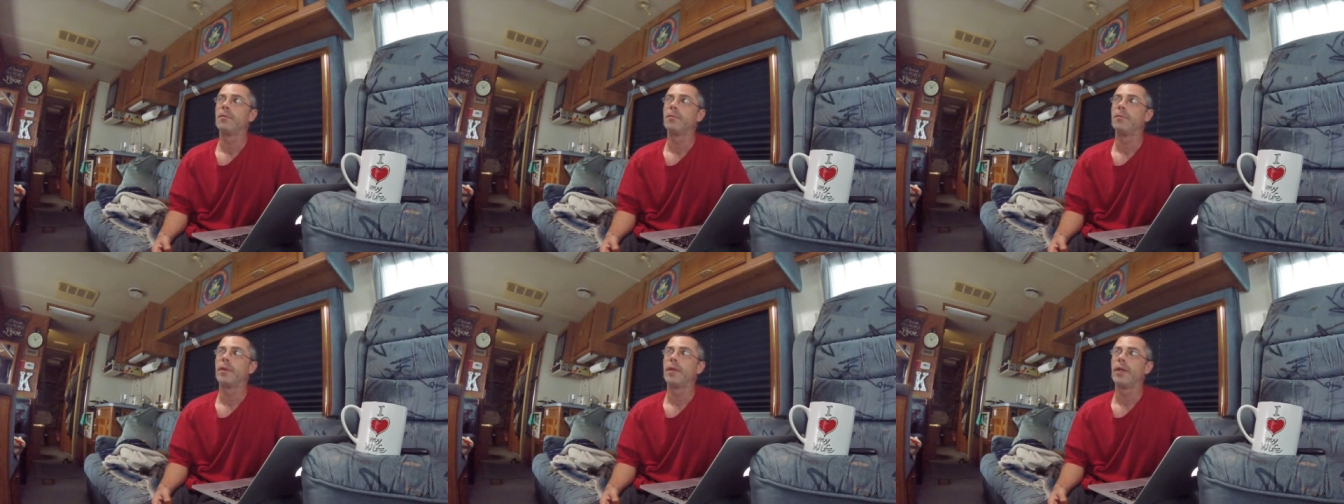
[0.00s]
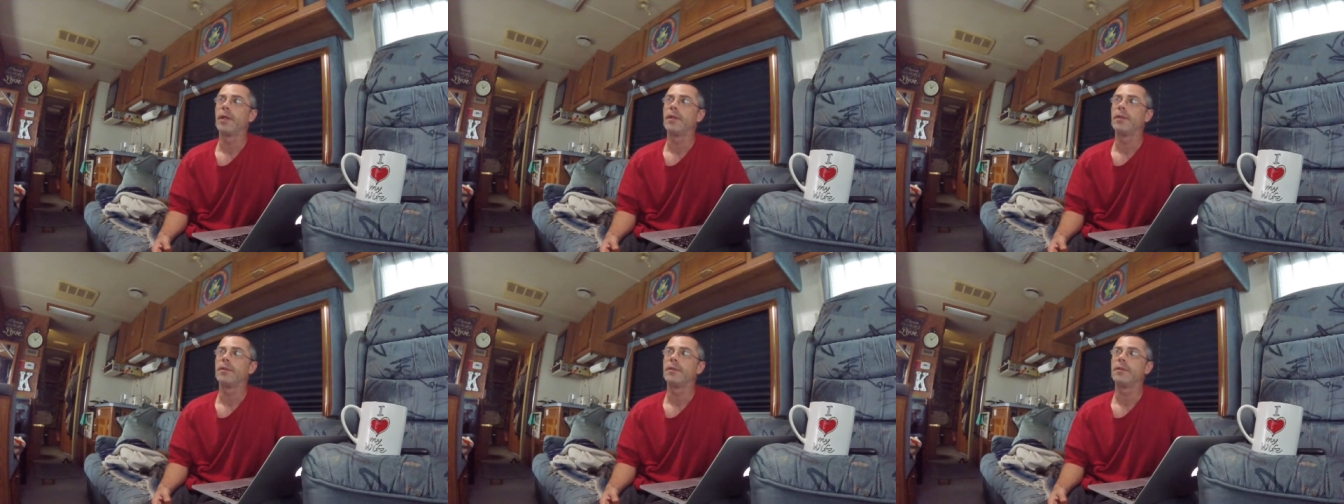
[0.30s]

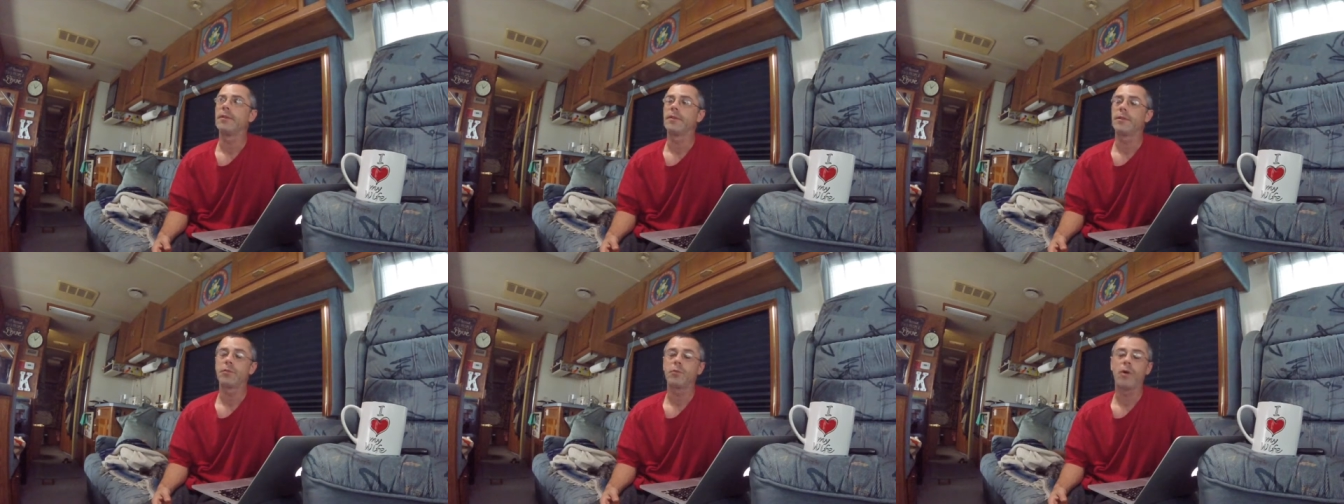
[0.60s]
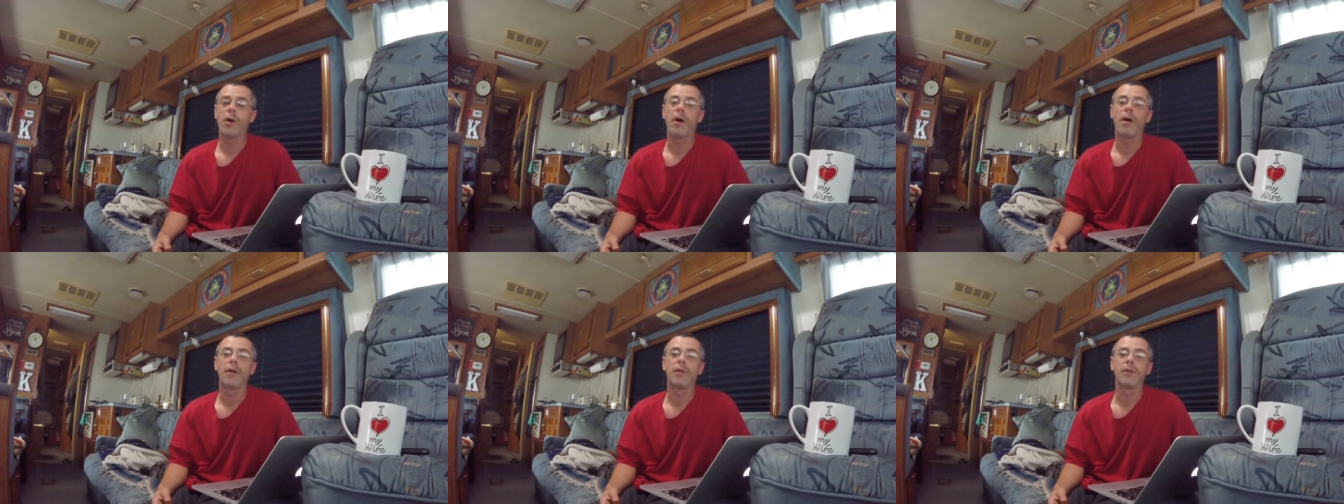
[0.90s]
But it's
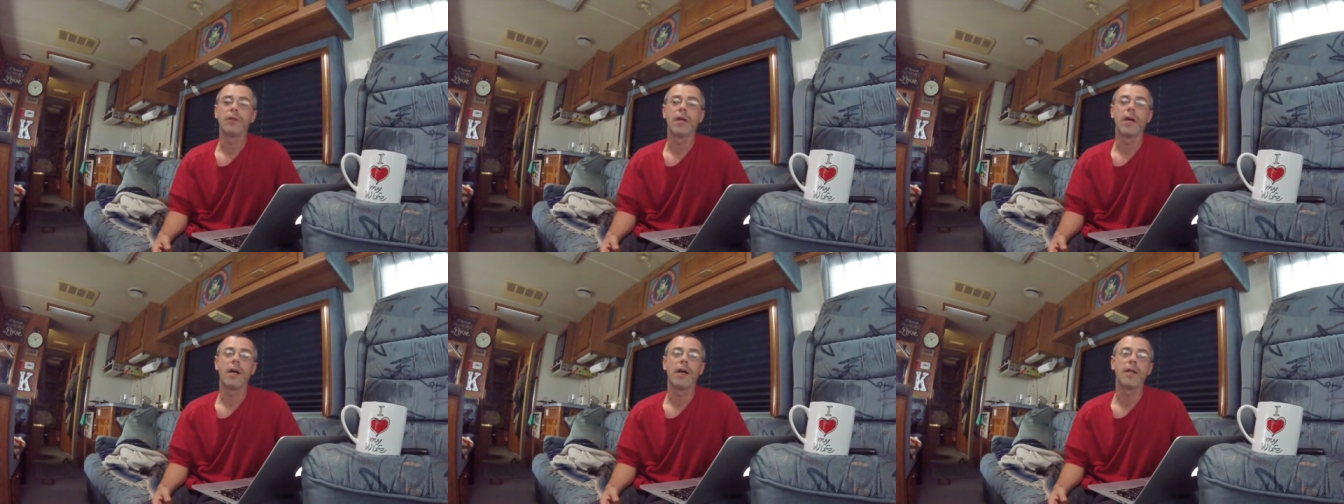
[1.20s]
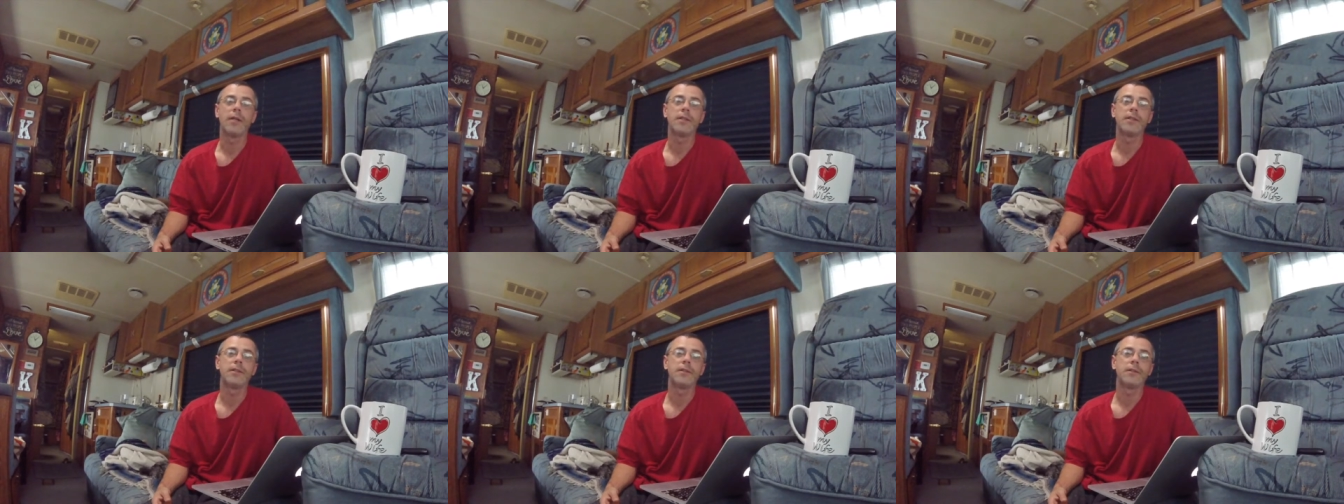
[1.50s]
wild,
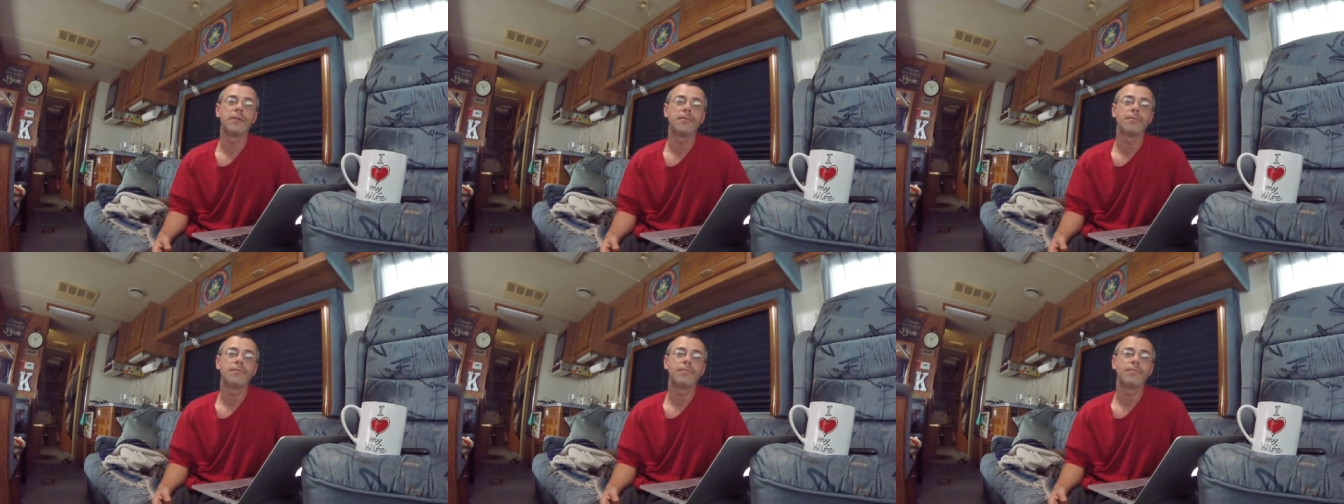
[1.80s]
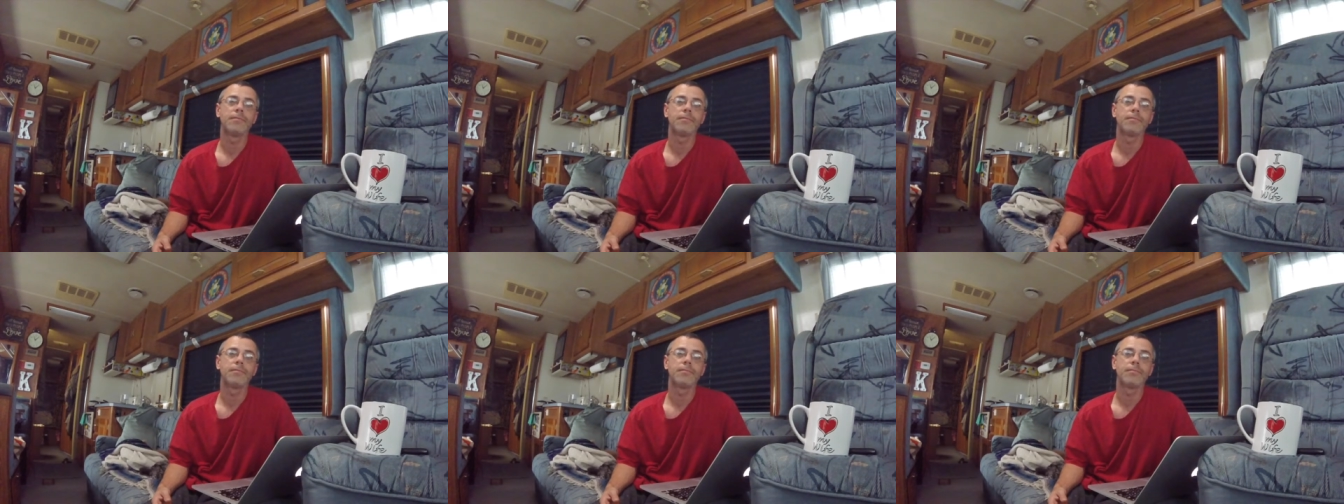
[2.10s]
guys.
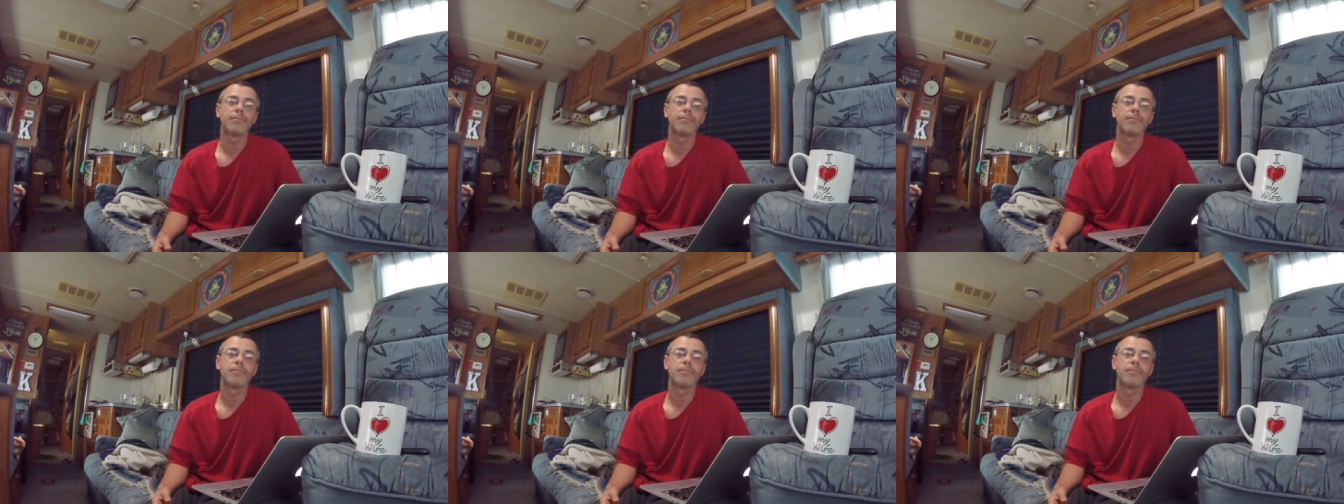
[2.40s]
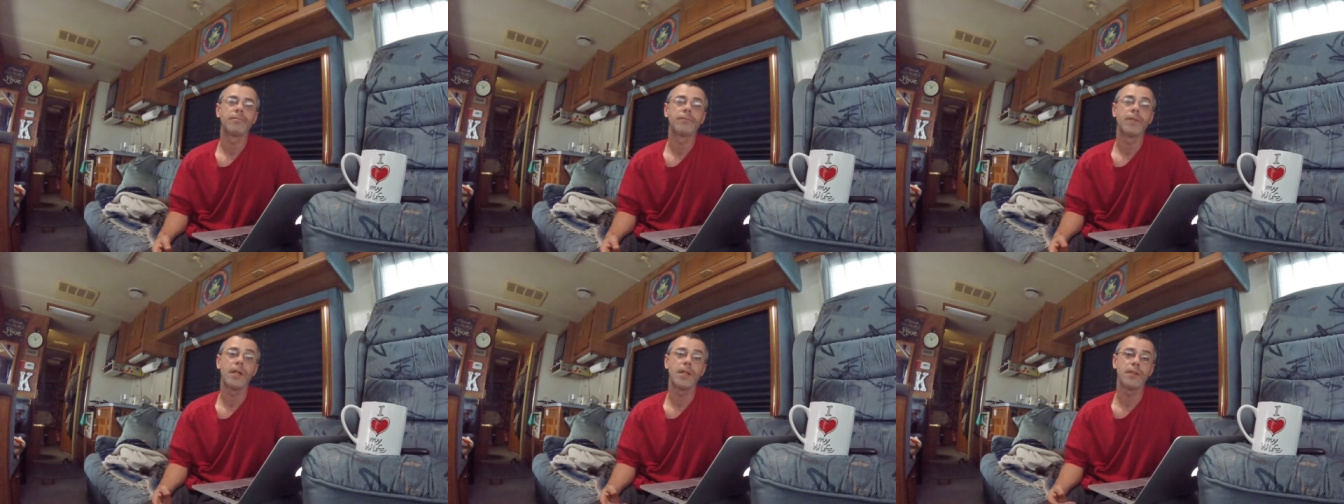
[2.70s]

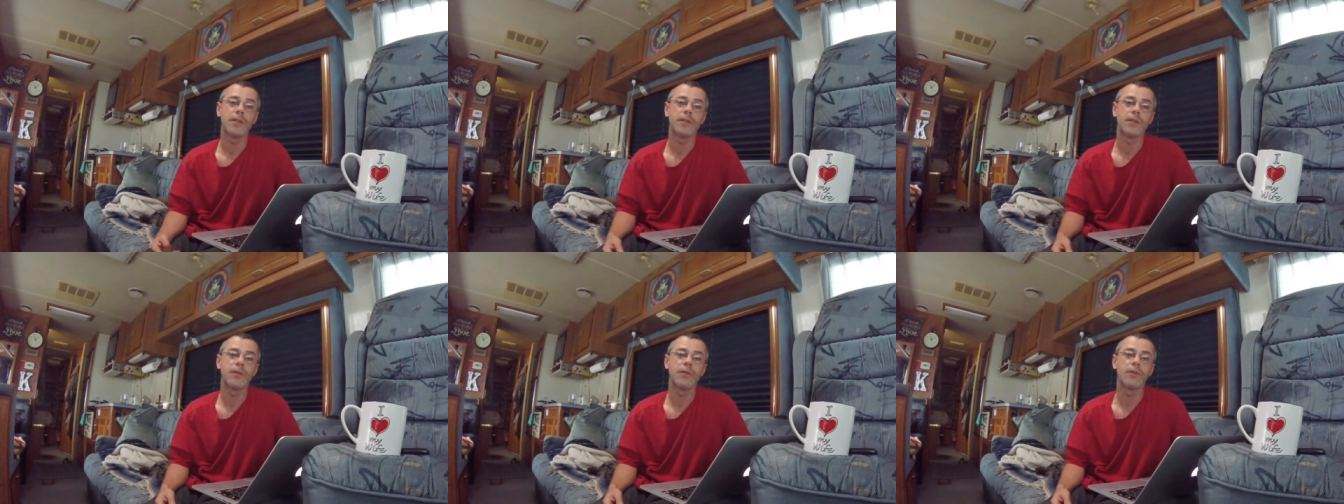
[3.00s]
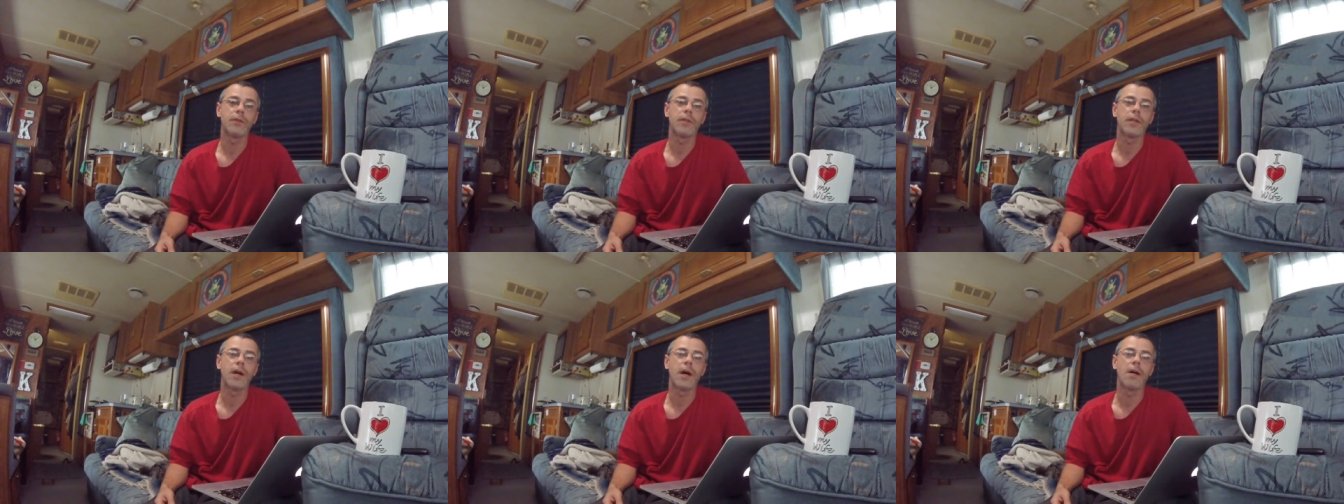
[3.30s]
Let us know in
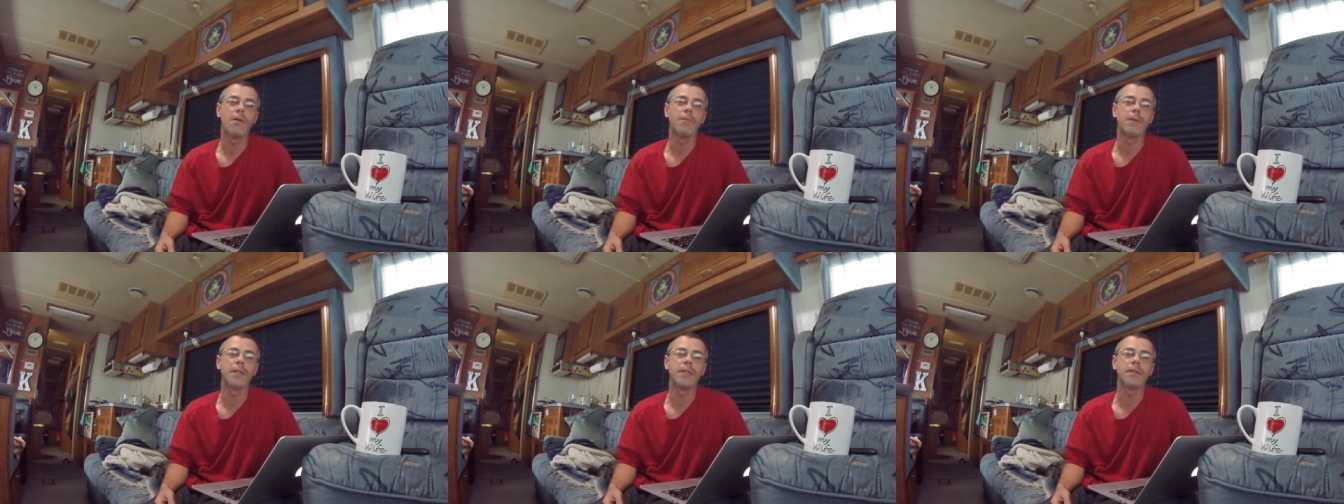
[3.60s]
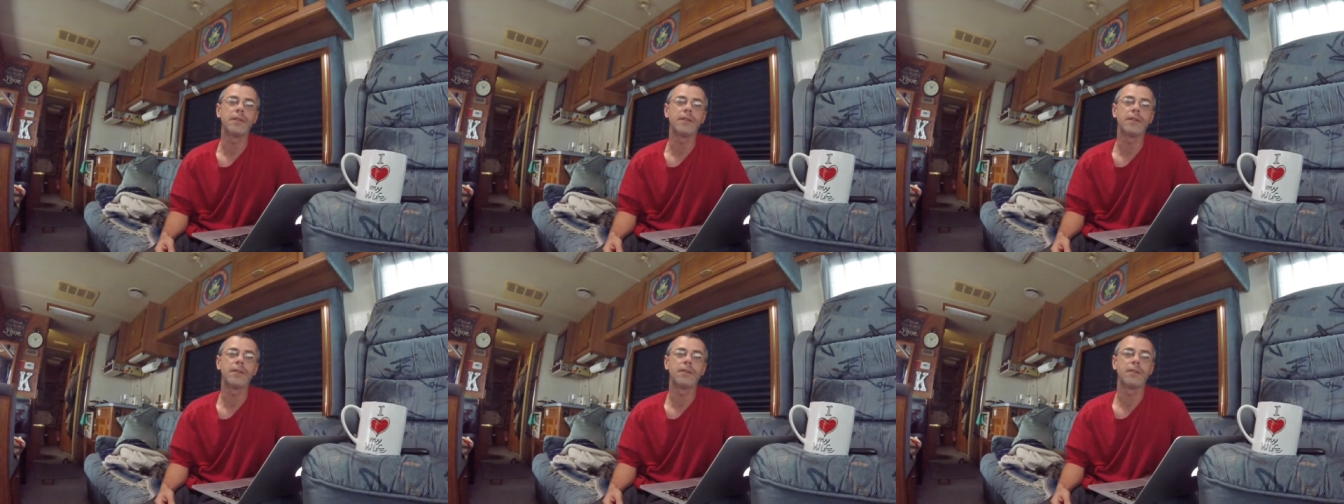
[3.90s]
the
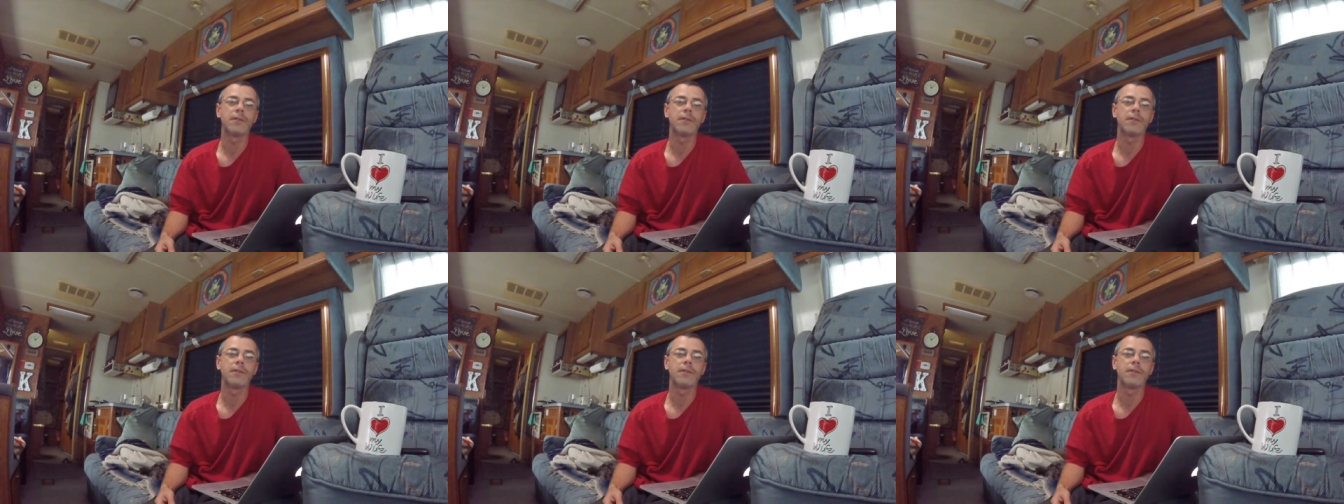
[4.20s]
comments